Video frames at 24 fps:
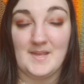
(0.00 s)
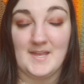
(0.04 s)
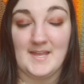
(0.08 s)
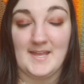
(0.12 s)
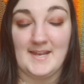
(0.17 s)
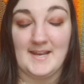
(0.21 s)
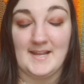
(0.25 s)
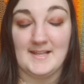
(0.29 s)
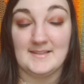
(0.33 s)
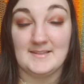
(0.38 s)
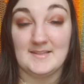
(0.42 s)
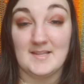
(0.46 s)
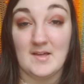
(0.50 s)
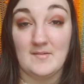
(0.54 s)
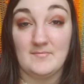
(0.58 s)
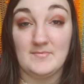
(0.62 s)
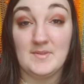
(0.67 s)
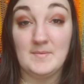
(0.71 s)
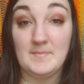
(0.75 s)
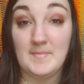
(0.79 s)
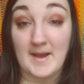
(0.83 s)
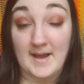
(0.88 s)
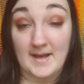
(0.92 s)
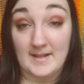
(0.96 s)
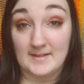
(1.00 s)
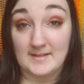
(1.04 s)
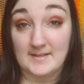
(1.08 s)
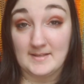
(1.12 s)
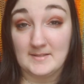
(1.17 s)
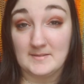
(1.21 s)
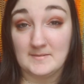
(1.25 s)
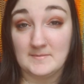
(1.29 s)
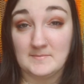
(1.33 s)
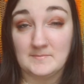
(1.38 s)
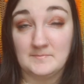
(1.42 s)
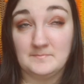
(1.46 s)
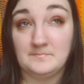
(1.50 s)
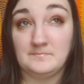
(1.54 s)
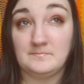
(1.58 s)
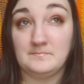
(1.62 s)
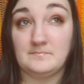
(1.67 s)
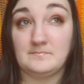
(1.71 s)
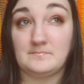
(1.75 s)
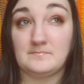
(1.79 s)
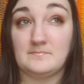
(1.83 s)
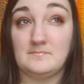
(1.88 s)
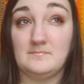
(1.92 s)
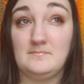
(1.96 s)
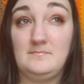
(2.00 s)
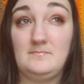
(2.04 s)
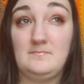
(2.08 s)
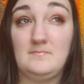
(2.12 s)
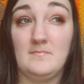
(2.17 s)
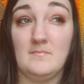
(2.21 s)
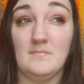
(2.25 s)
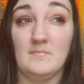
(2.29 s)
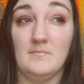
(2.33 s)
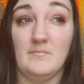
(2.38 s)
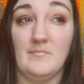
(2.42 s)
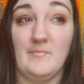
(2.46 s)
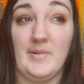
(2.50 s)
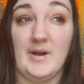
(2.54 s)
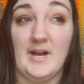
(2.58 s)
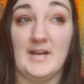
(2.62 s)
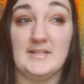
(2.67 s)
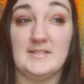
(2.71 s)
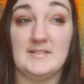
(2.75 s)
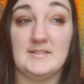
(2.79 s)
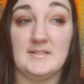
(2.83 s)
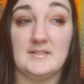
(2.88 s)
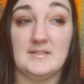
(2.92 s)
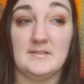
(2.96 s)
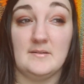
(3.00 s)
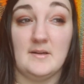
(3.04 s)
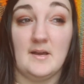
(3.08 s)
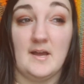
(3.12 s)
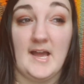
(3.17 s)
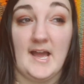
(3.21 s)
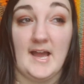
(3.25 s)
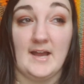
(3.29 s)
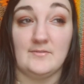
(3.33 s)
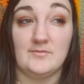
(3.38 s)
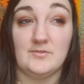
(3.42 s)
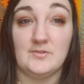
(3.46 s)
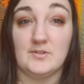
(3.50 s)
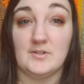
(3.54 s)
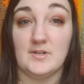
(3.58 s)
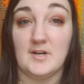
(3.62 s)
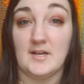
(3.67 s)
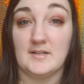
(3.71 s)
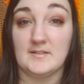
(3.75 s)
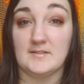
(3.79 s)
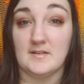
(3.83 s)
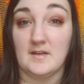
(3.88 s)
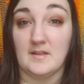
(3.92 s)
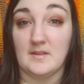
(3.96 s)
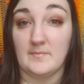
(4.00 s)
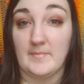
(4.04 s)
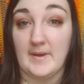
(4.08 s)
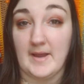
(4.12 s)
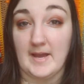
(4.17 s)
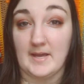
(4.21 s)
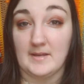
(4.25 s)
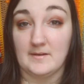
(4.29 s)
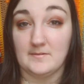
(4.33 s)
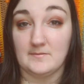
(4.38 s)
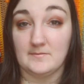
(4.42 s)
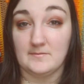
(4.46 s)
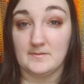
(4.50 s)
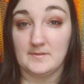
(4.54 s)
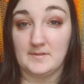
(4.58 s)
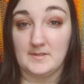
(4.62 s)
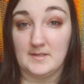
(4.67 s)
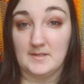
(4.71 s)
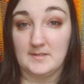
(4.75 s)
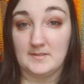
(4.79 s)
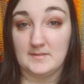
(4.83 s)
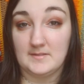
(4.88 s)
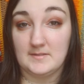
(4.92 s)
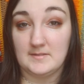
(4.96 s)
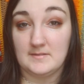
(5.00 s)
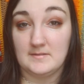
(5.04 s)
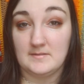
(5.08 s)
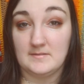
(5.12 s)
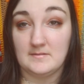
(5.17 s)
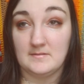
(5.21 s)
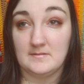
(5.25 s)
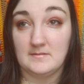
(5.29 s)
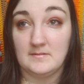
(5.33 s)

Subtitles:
And I loved the palette, but after I saw the pattern release,